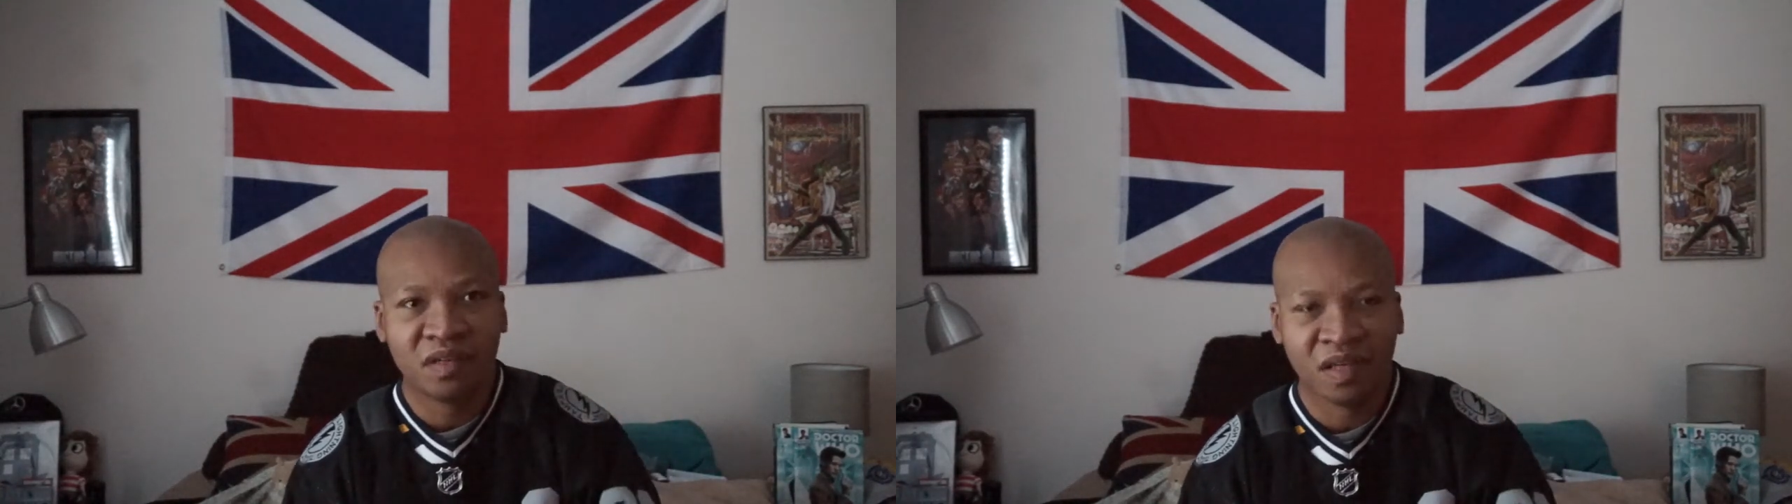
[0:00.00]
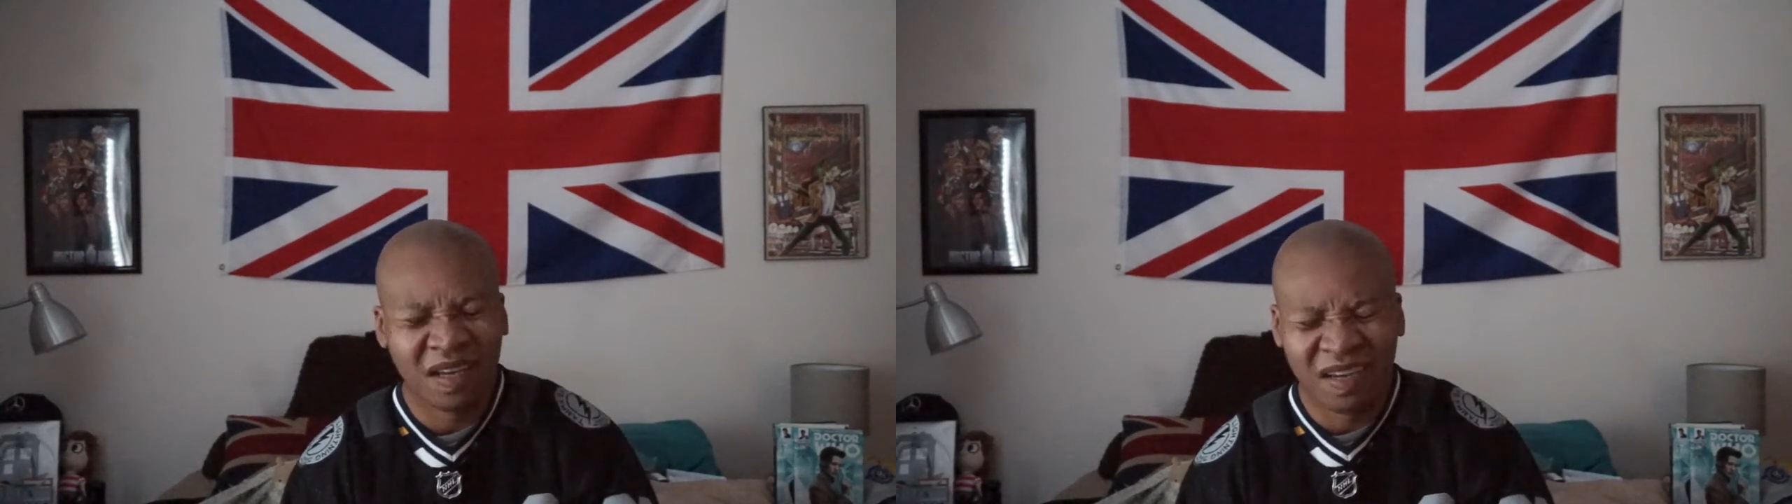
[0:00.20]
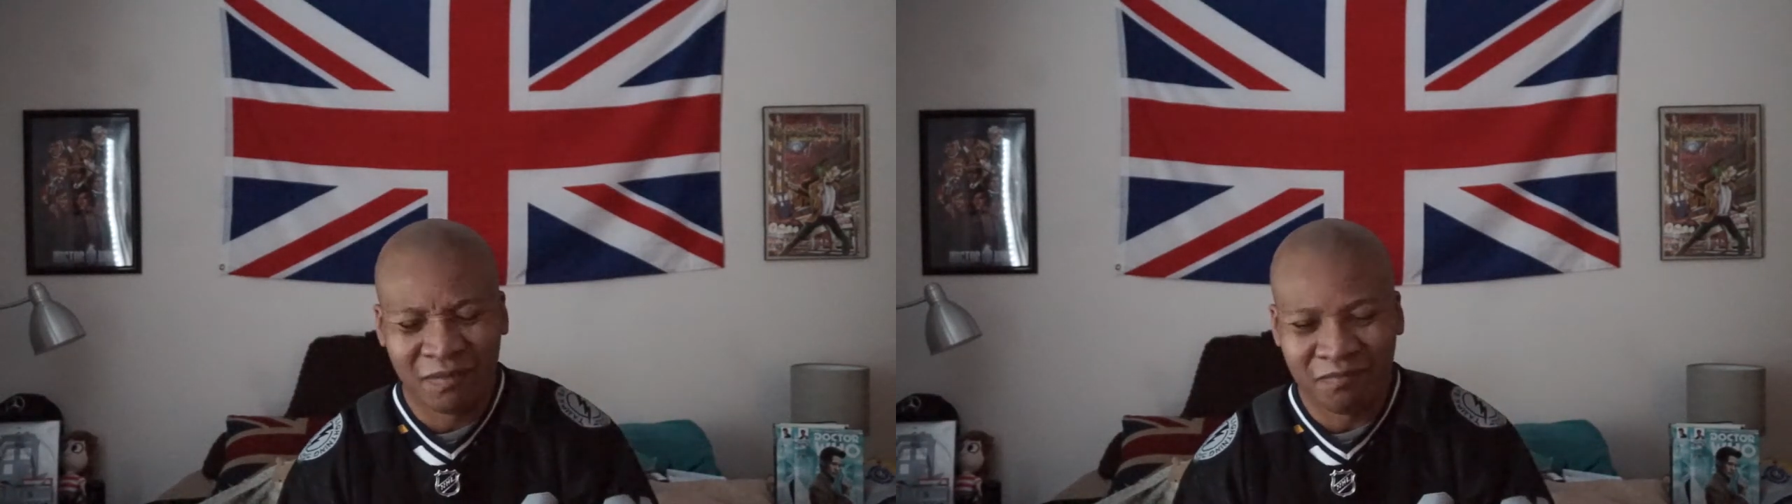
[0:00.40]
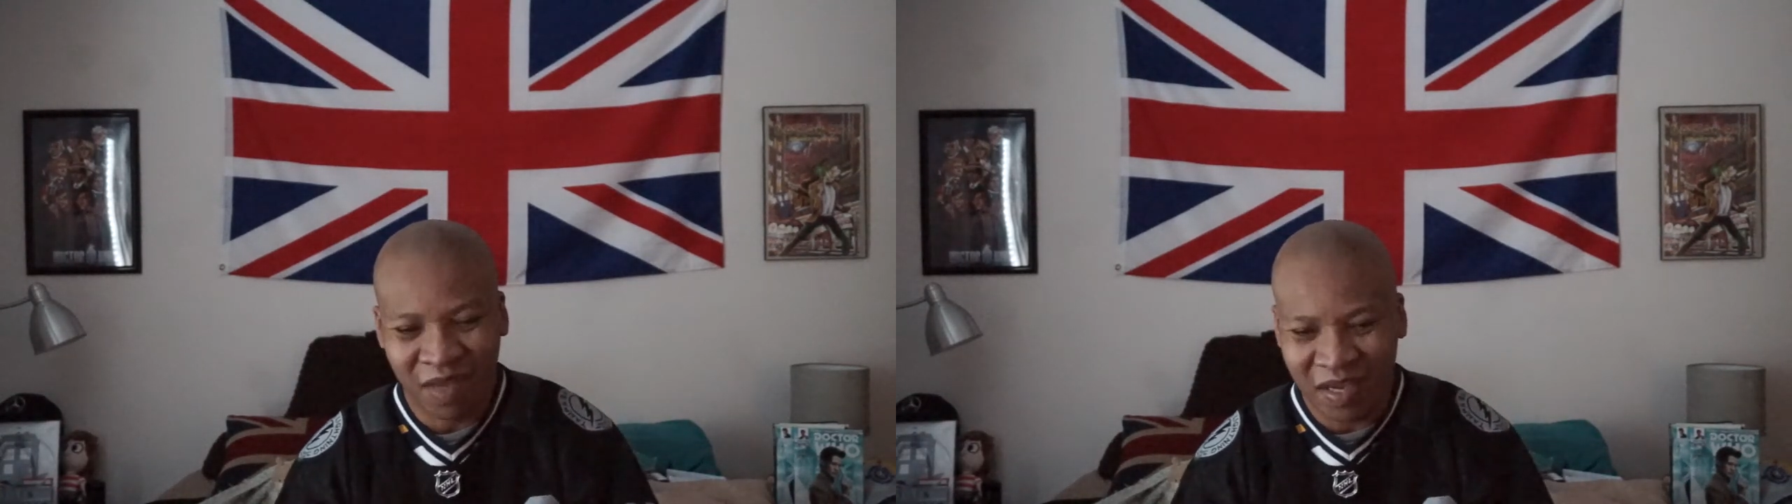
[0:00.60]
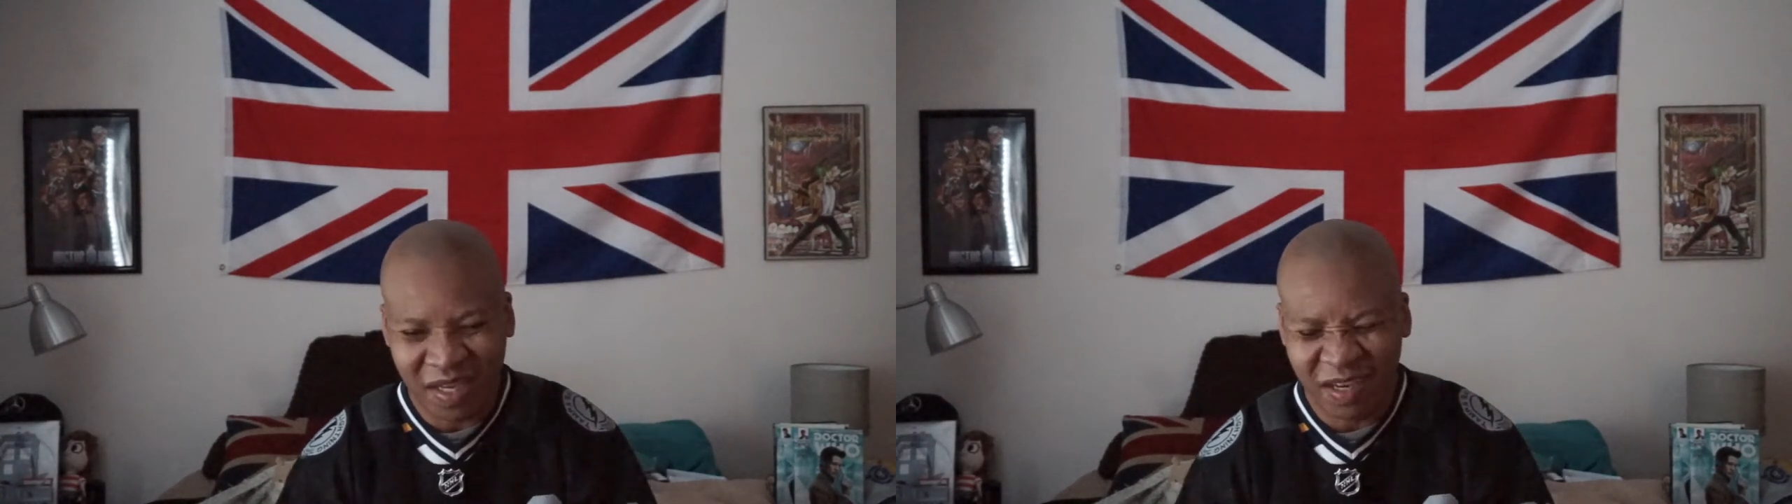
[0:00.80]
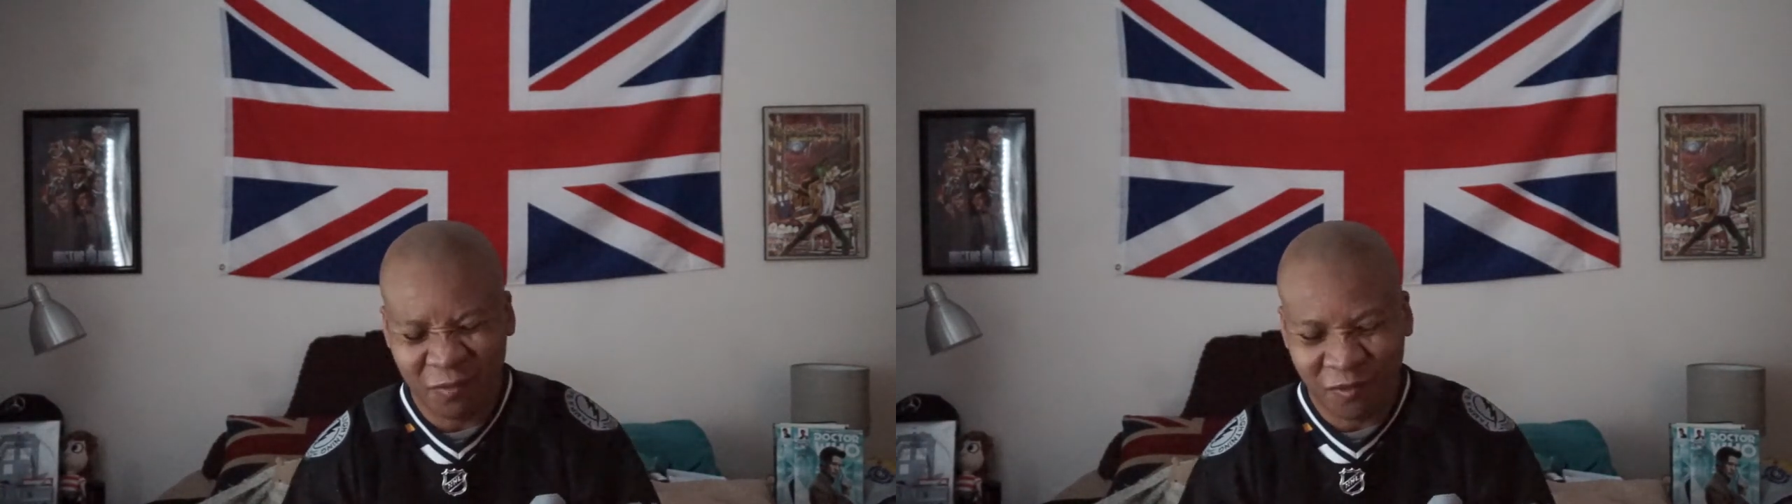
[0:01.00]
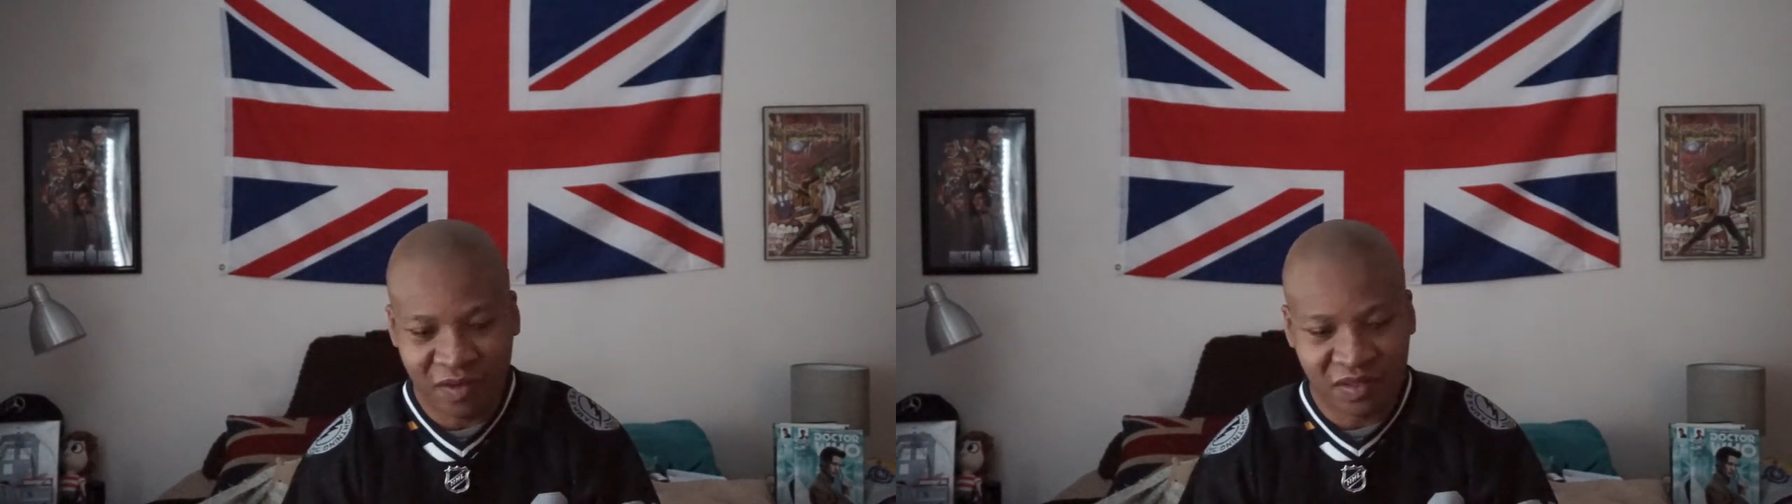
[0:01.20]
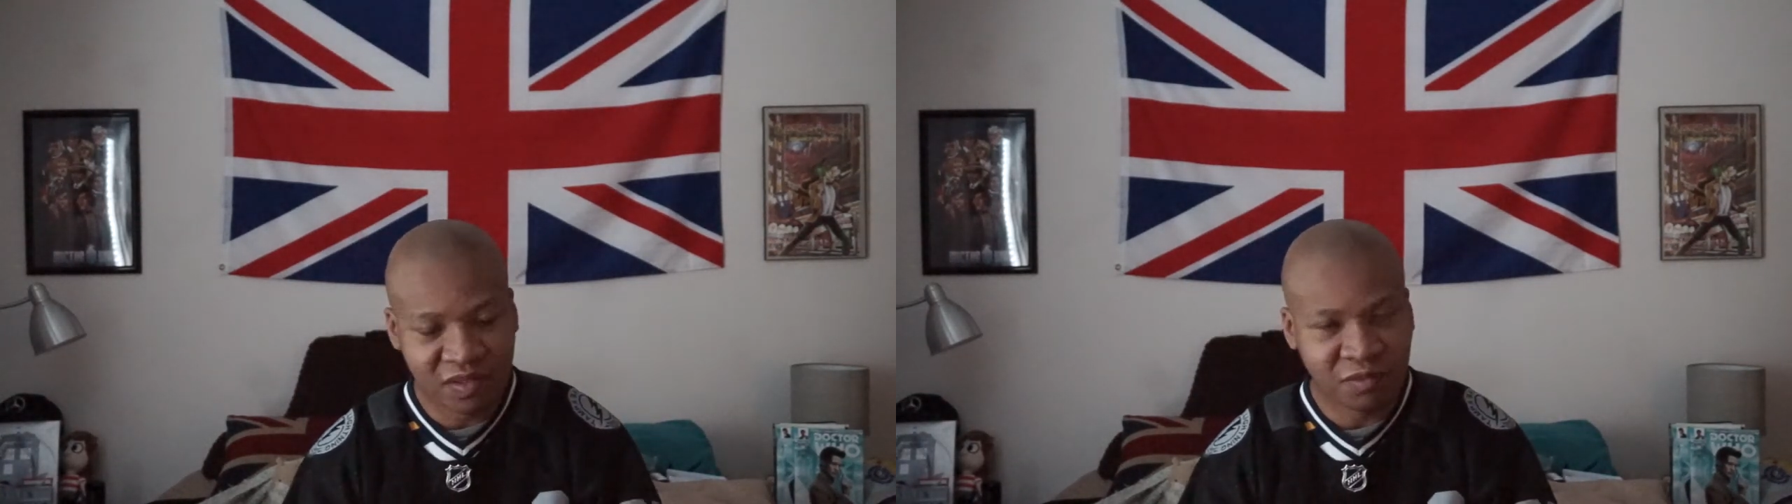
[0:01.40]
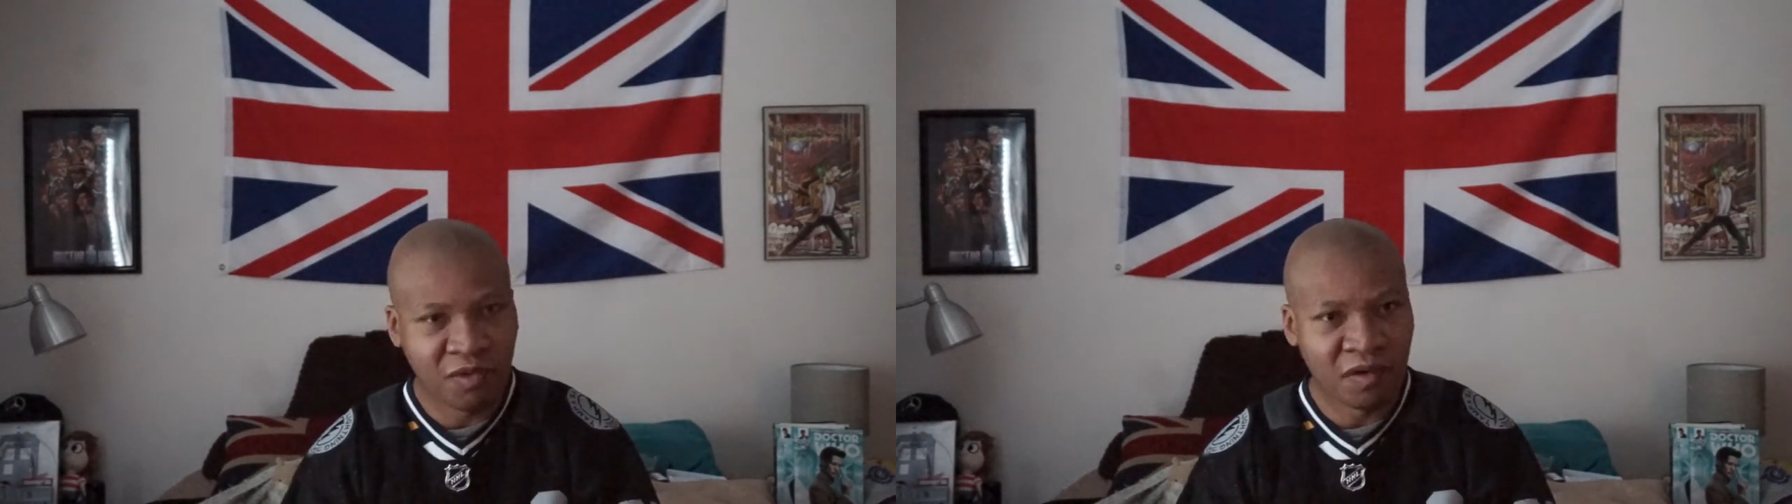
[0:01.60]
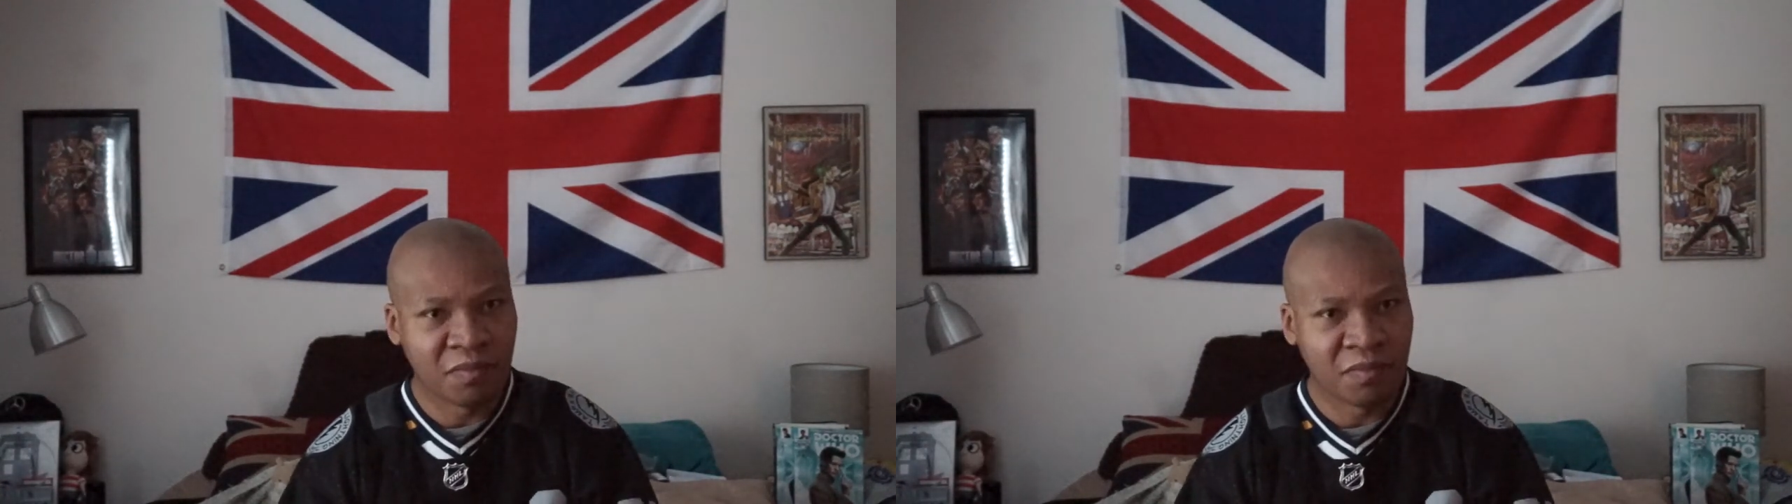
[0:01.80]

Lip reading: I kind of phrased this wrong,